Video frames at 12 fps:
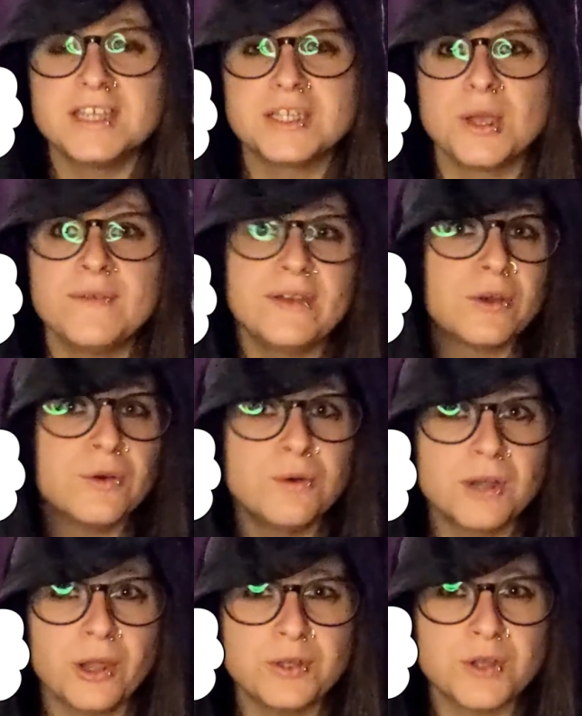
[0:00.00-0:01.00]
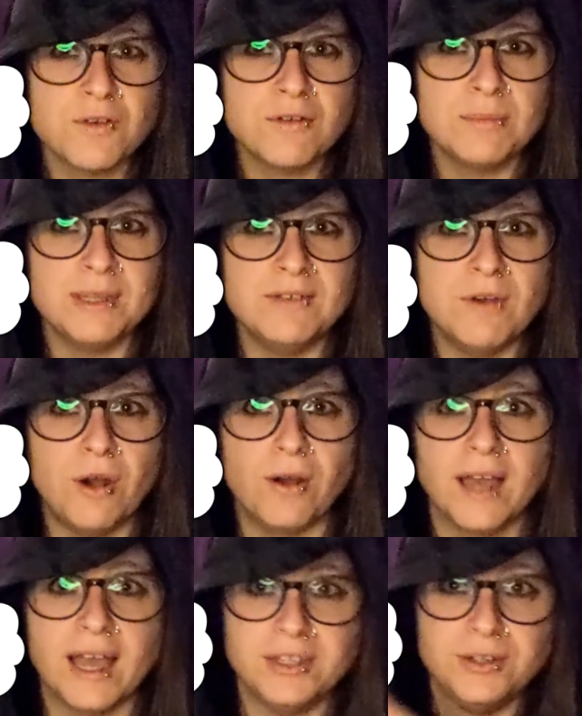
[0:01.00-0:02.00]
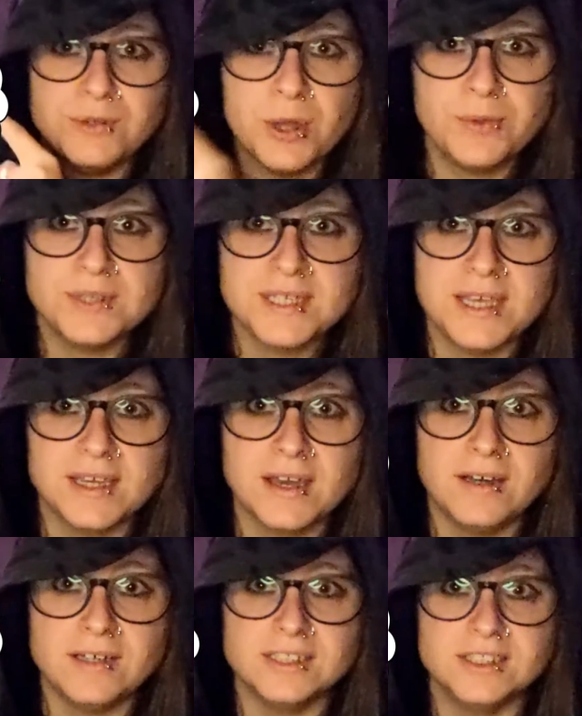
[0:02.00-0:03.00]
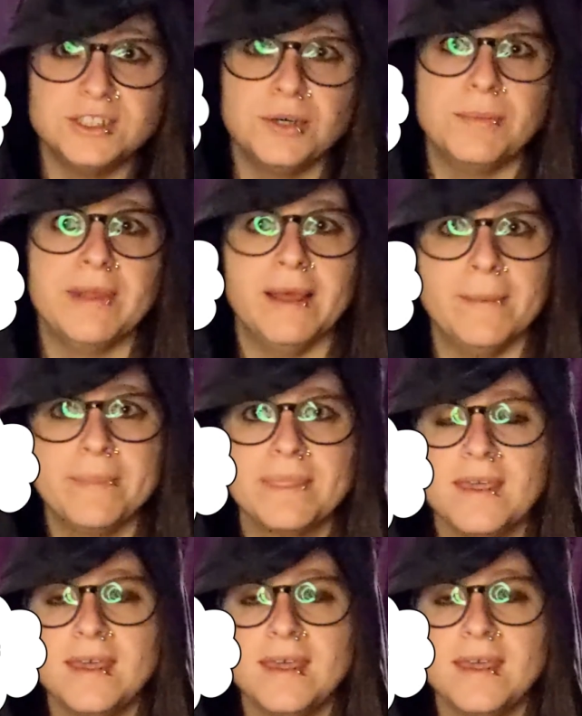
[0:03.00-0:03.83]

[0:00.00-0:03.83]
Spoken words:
So if it all goes horribly wrong and you don't see a card at the top there,